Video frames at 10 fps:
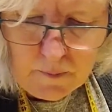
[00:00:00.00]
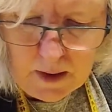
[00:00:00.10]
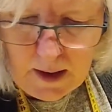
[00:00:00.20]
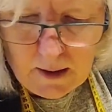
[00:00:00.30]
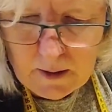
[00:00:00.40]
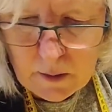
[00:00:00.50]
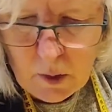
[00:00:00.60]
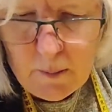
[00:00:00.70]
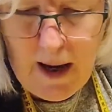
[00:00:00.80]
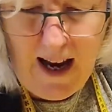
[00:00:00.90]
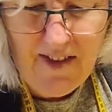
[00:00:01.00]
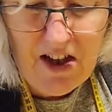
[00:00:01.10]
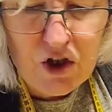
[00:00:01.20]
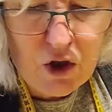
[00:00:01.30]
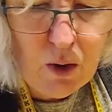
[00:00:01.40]
Now, I don't want to pack
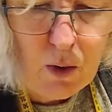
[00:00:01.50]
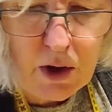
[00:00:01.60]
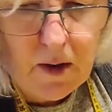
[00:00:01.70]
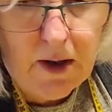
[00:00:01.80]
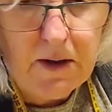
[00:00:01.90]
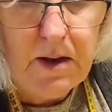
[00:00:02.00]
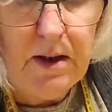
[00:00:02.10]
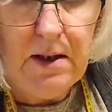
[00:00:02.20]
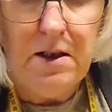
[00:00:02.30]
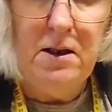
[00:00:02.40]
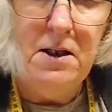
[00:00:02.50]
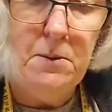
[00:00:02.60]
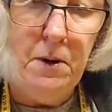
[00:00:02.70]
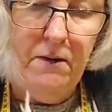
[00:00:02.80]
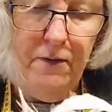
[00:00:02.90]
this too tight because it needs
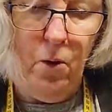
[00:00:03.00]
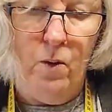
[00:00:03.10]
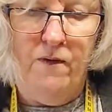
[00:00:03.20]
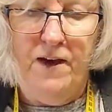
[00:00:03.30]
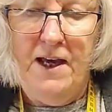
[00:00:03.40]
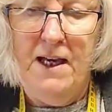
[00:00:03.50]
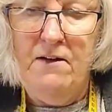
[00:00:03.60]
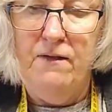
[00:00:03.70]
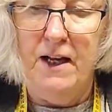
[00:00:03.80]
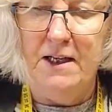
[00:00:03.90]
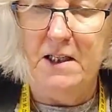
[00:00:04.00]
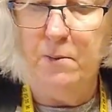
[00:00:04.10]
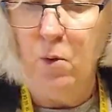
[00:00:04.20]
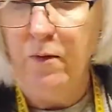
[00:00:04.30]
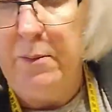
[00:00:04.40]
to be fairly
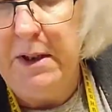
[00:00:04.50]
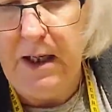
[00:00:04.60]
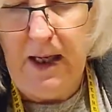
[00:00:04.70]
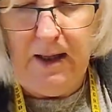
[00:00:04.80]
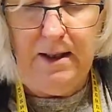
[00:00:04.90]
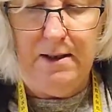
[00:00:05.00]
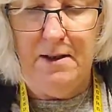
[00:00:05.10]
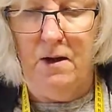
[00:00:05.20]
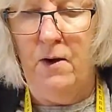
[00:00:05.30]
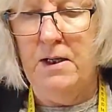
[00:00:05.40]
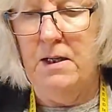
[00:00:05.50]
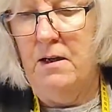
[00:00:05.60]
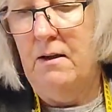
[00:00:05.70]
flexible for me to get inside